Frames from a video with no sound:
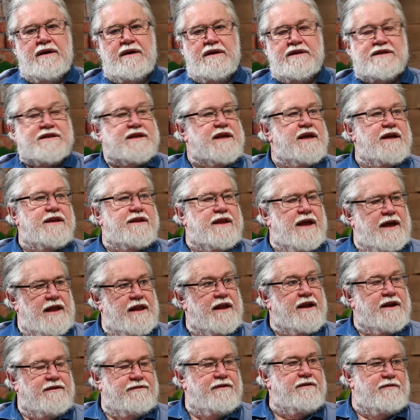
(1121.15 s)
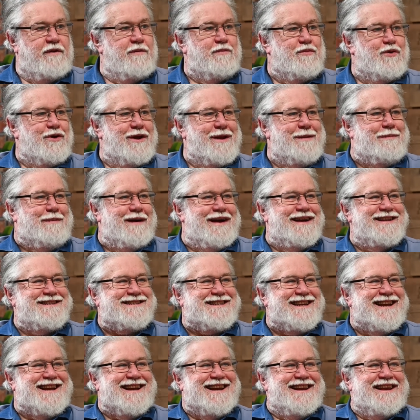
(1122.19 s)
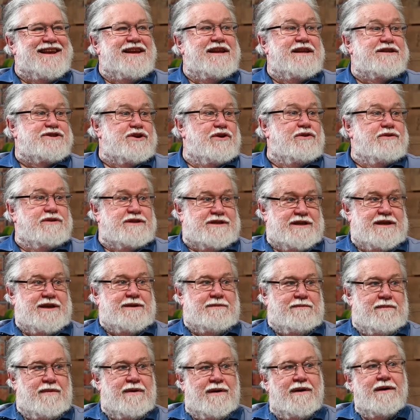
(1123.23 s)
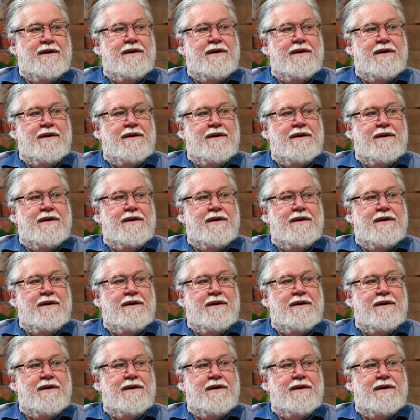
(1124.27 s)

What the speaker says: Scared the hell out of everybody, basically, in his own team.